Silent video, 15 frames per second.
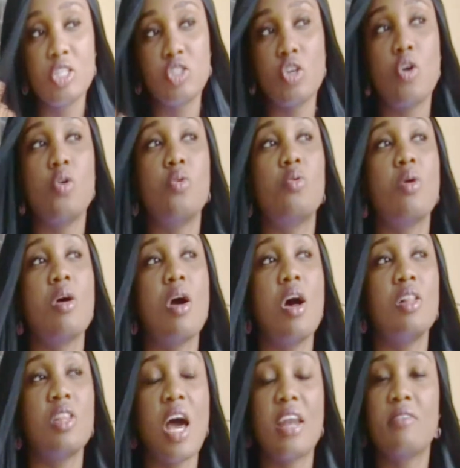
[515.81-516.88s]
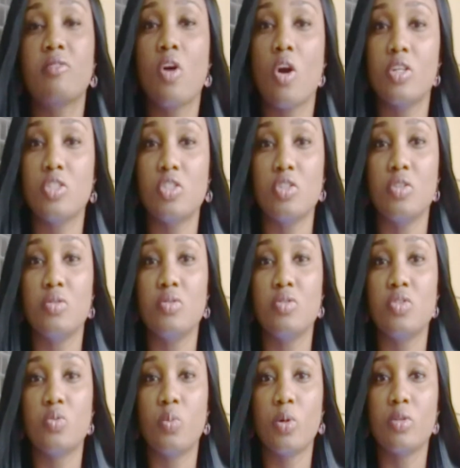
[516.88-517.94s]
So a lot of
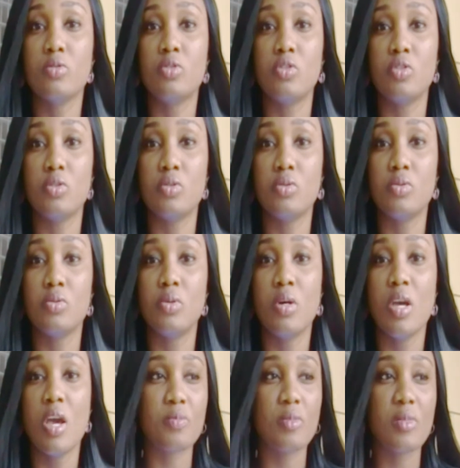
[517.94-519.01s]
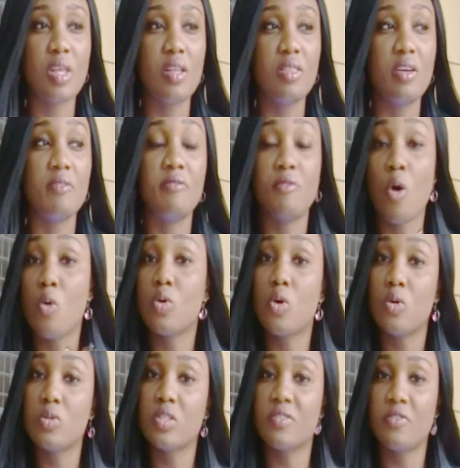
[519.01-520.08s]
cartoons will do the
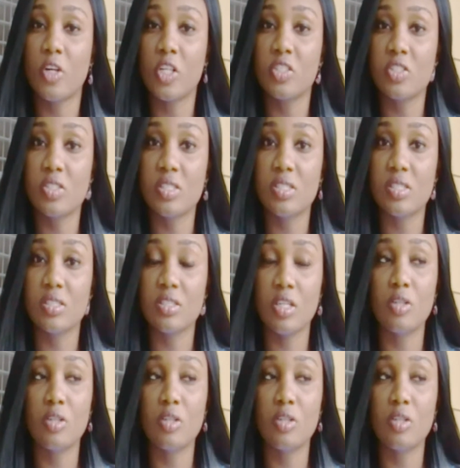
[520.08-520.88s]
vocals first.